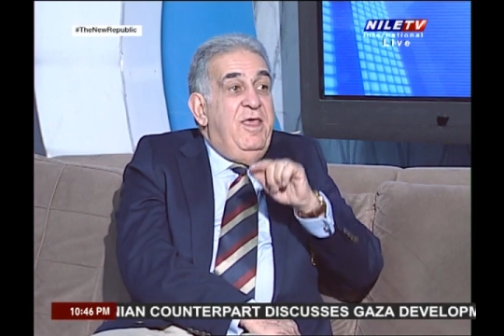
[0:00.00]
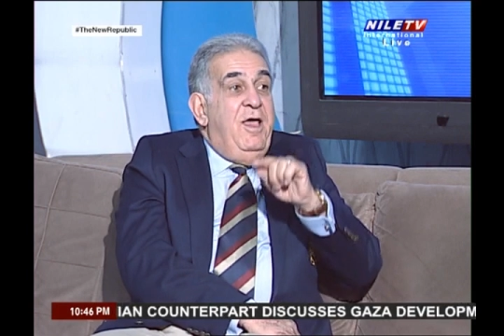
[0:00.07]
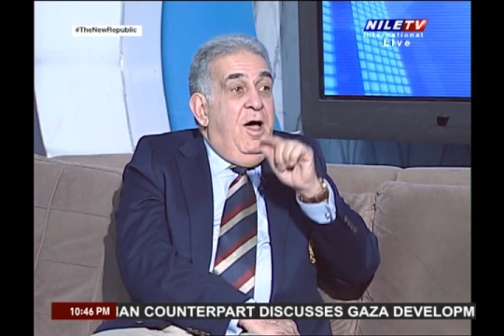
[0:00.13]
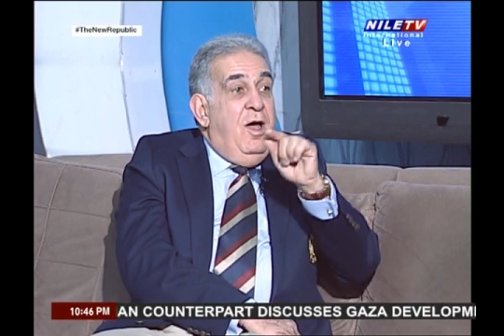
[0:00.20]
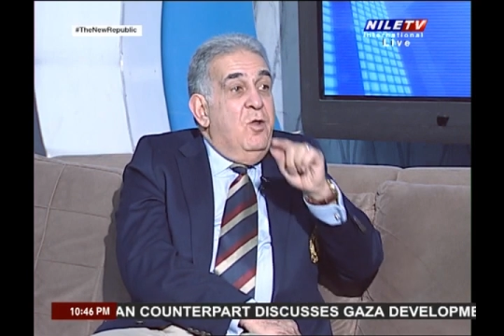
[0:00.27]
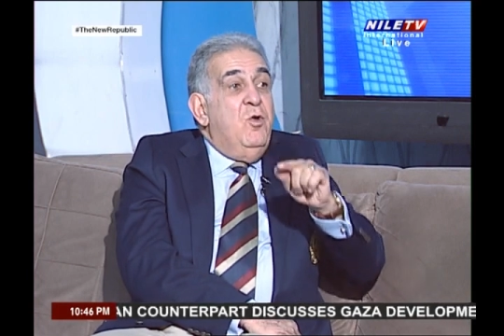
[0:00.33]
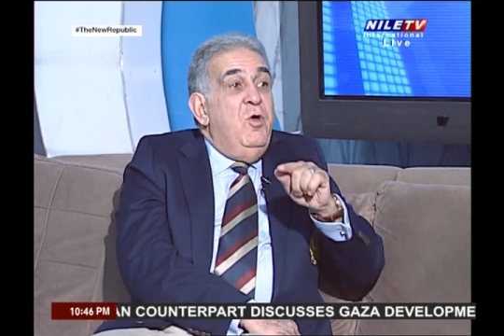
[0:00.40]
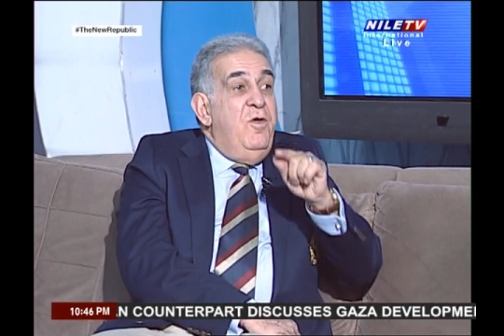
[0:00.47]

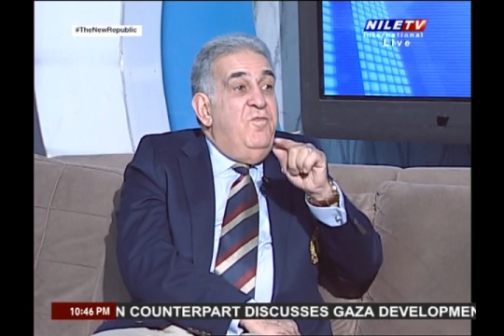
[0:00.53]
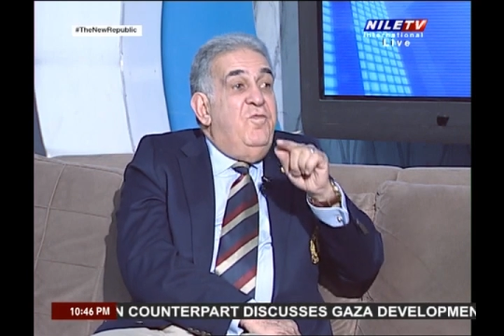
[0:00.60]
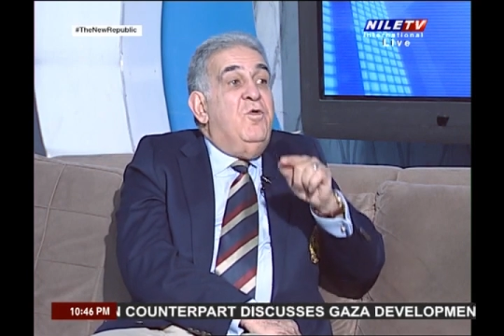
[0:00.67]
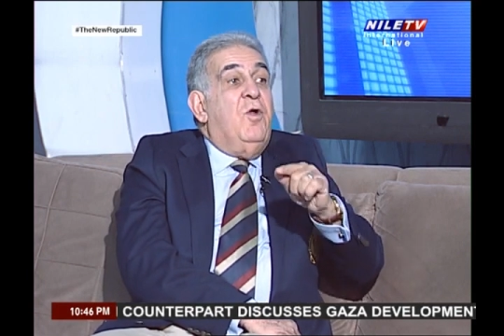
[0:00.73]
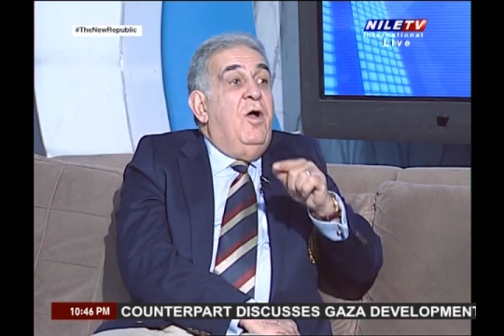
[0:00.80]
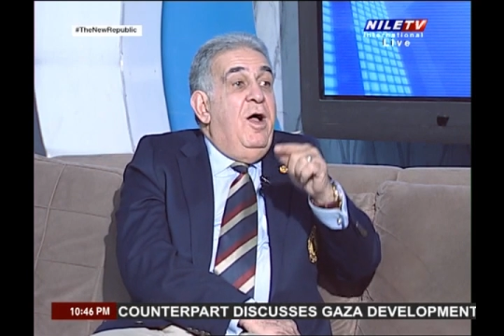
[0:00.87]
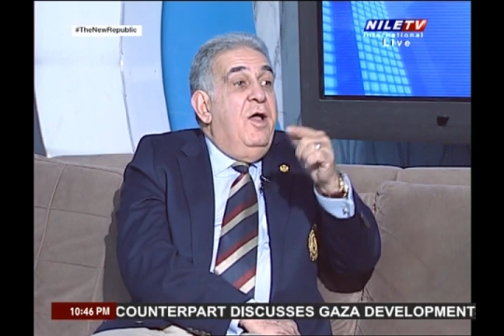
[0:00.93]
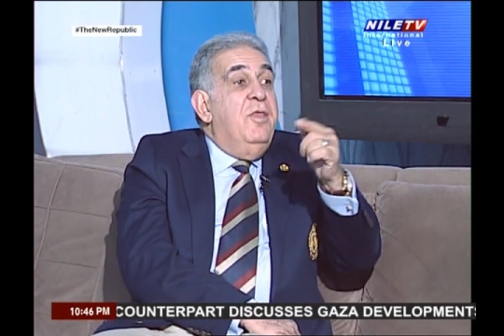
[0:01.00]
are going for
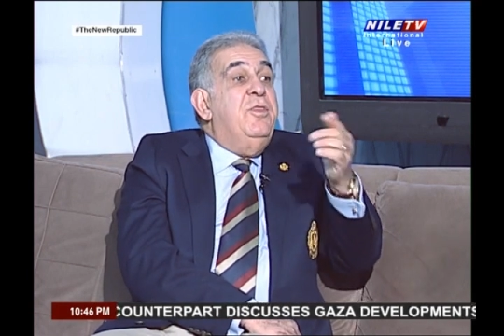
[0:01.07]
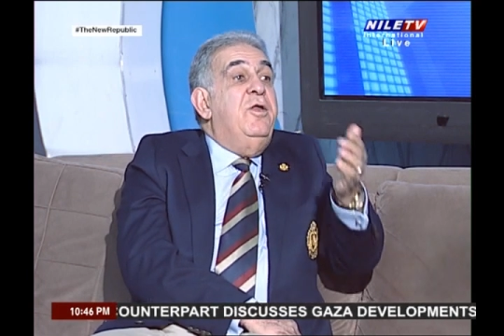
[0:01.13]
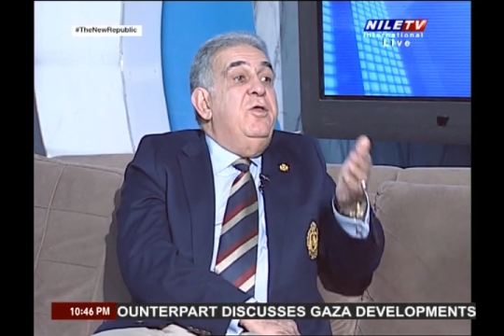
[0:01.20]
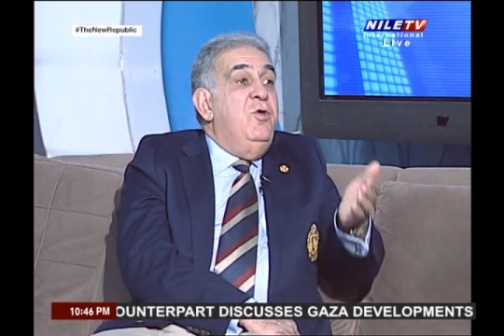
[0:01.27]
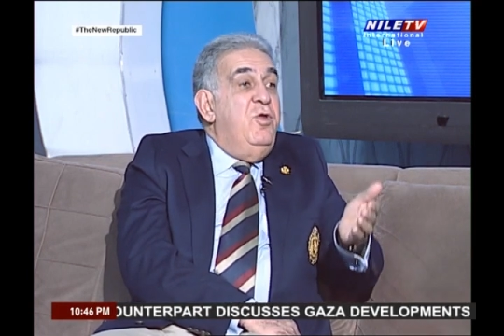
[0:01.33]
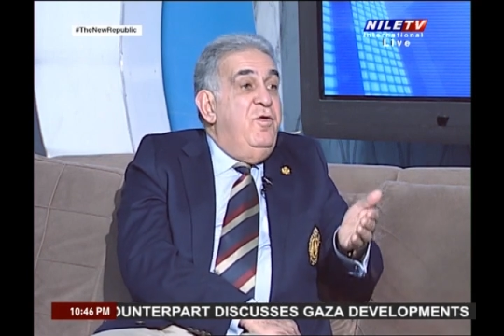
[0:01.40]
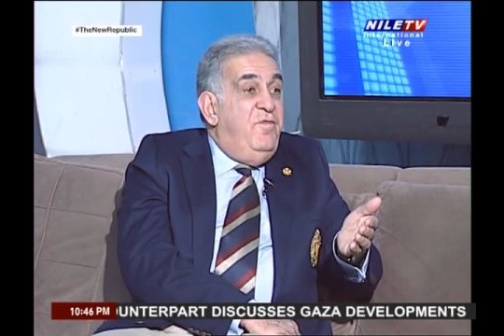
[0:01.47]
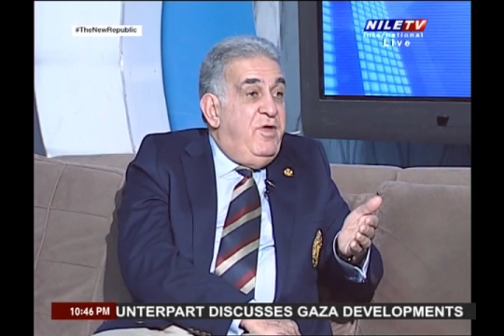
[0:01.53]
other
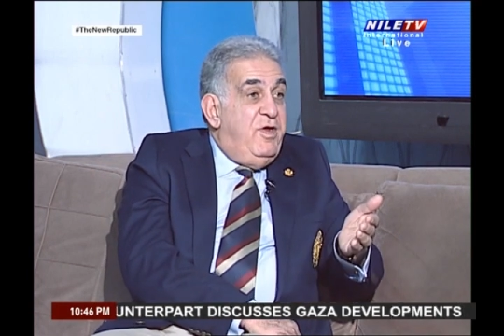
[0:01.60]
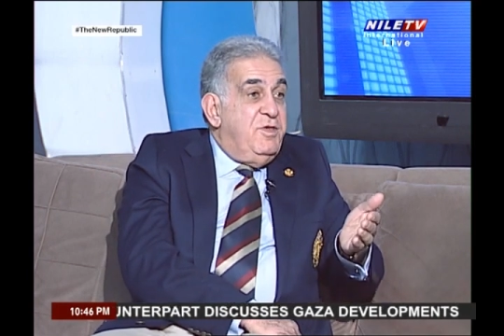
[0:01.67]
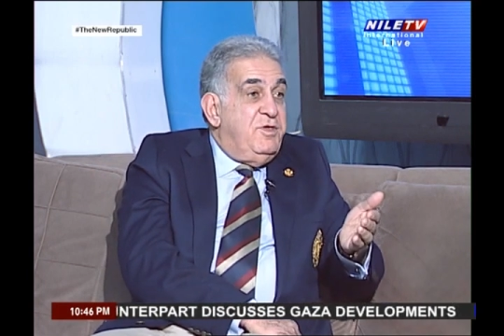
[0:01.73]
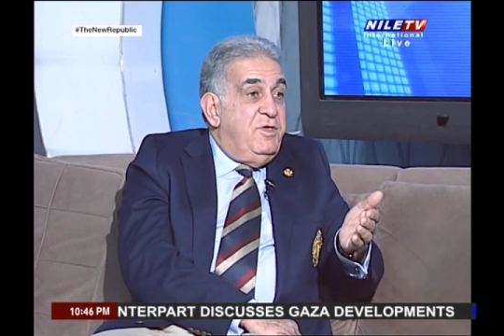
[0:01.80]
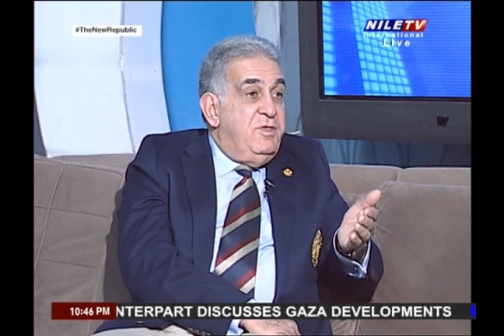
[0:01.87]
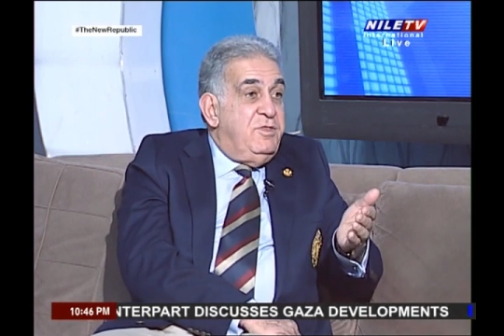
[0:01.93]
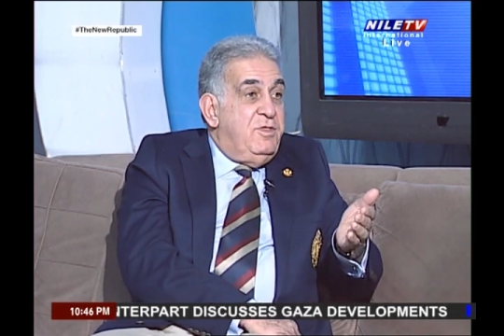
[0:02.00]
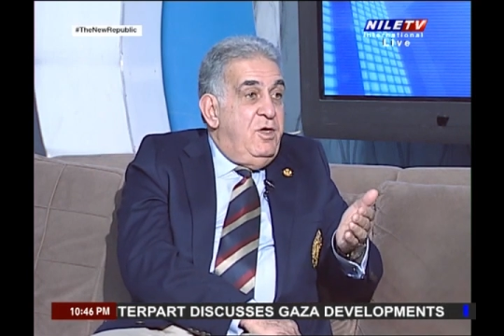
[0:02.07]
universities